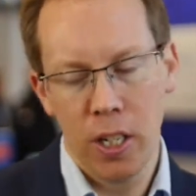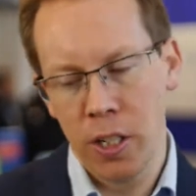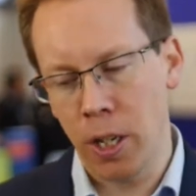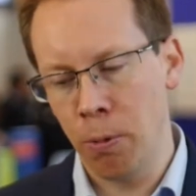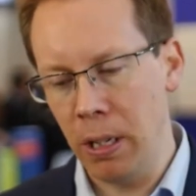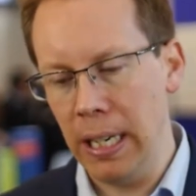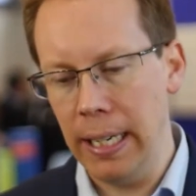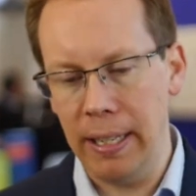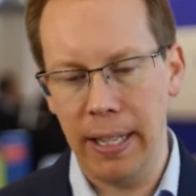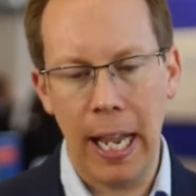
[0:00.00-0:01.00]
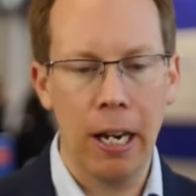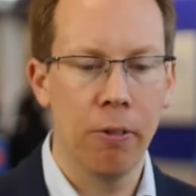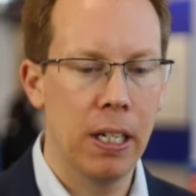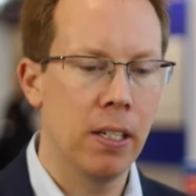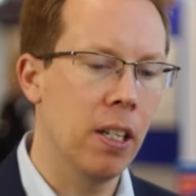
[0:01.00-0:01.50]
So really the
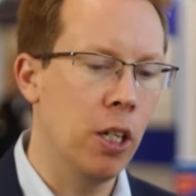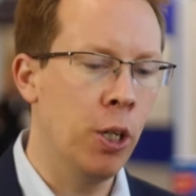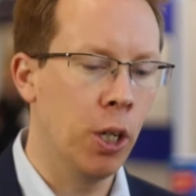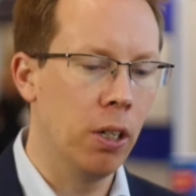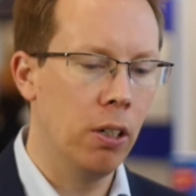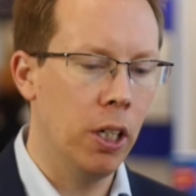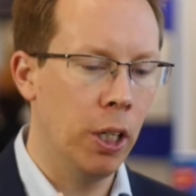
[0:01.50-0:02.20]
areas that you can